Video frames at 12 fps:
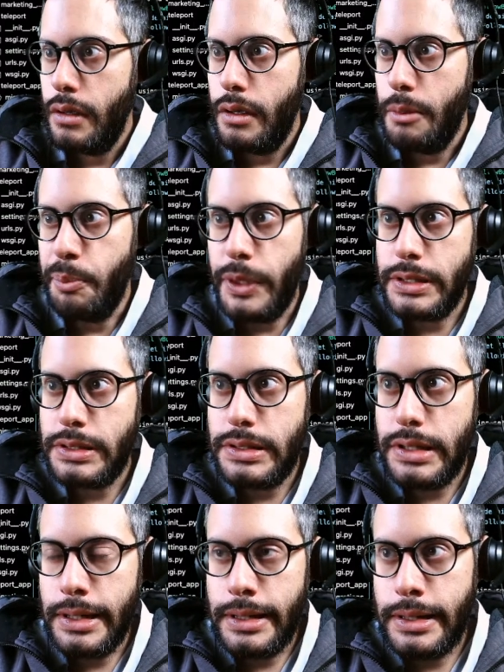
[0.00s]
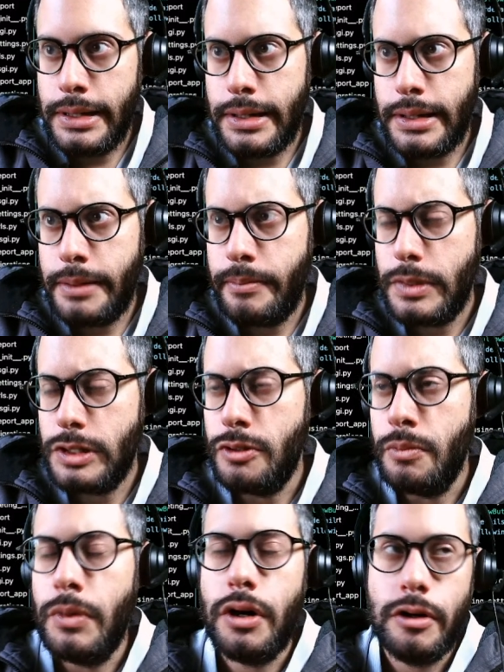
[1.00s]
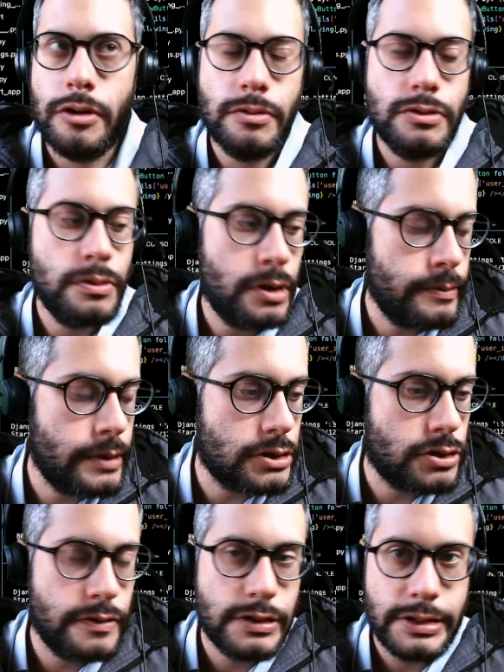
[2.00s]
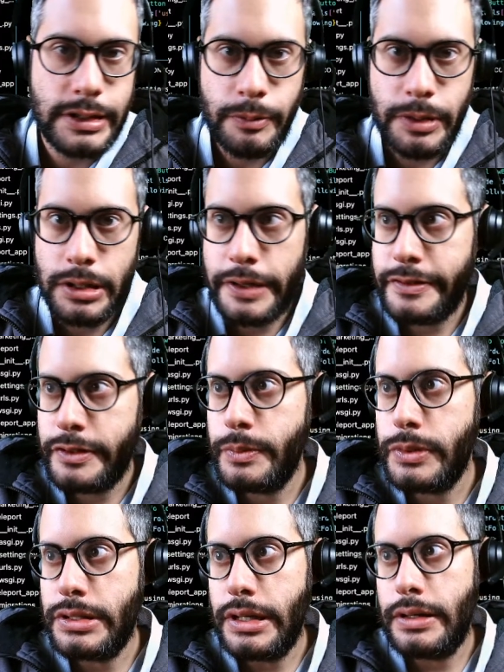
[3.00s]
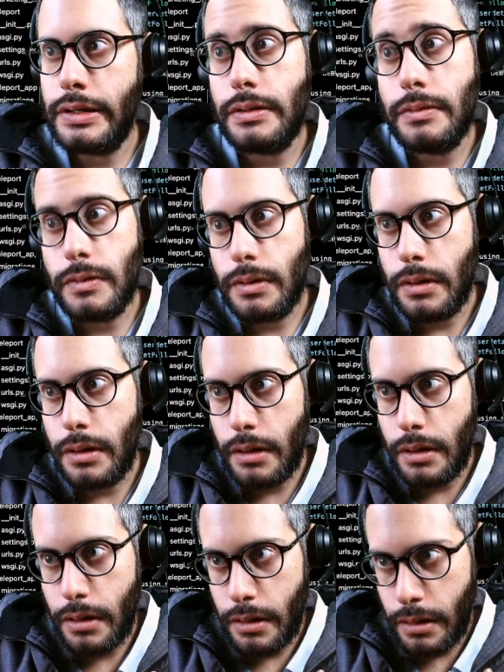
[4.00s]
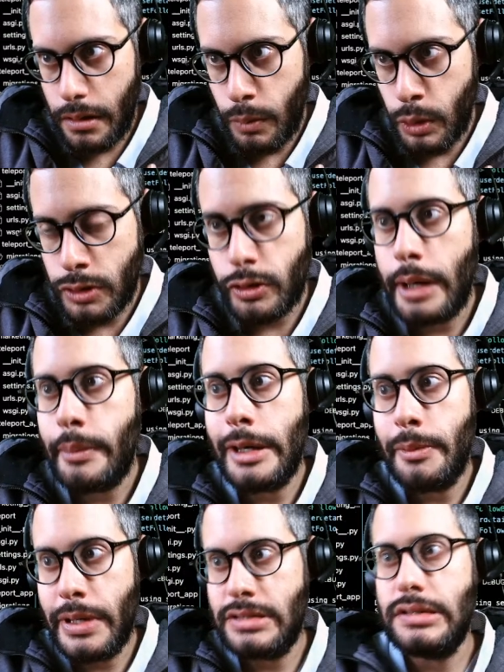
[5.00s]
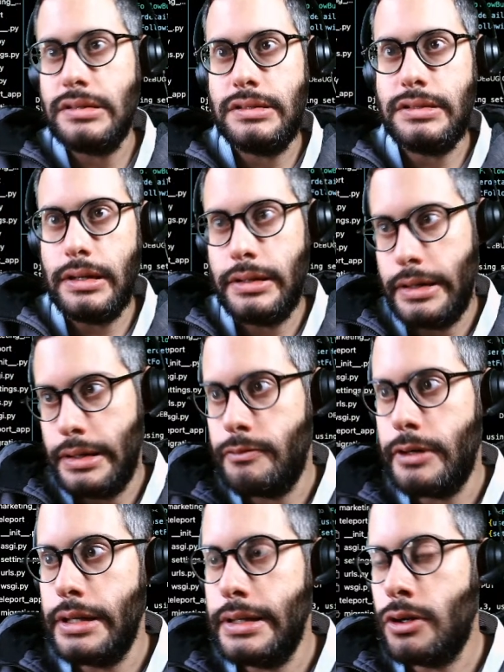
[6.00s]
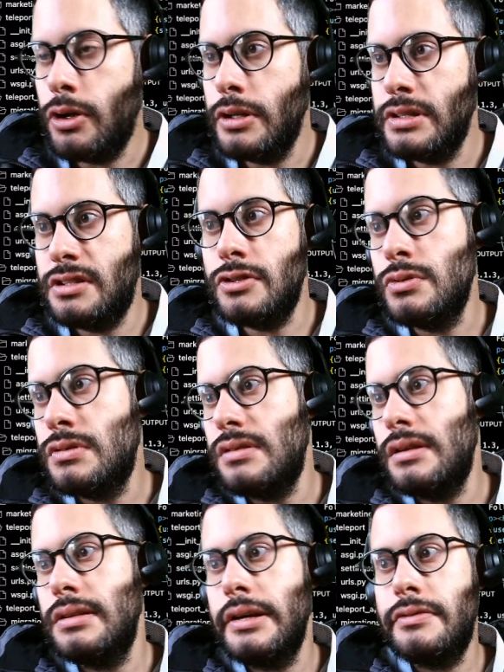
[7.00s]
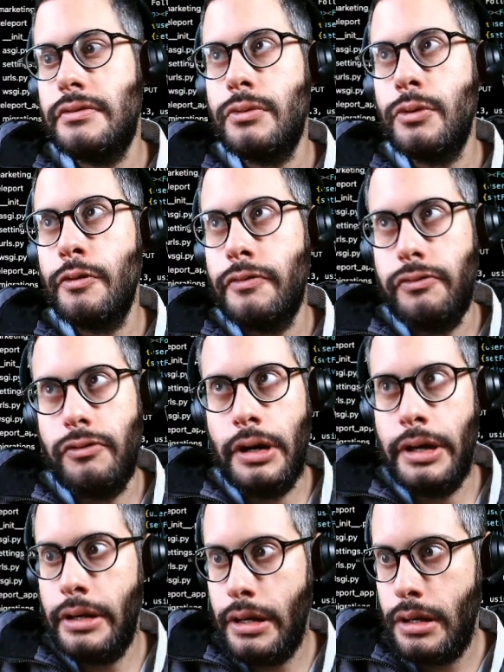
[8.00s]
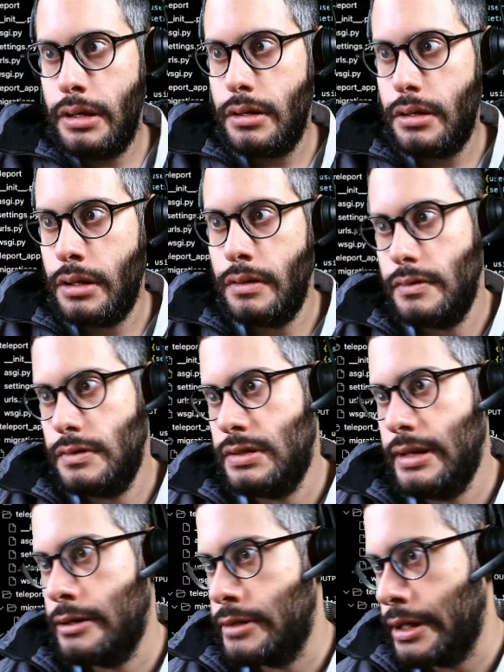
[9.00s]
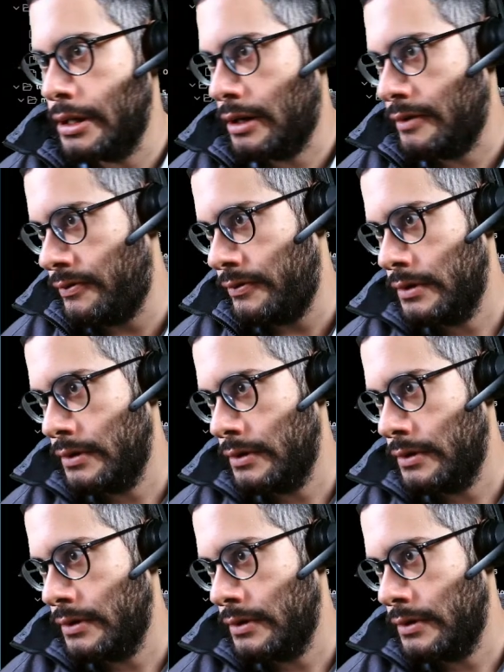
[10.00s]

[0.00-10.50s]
But tomorrow I'm not sure if it's gonna be a live stream, but that we'll try my best on Sunday. Right, the goal is to do Sunday through Friday and Saturday off.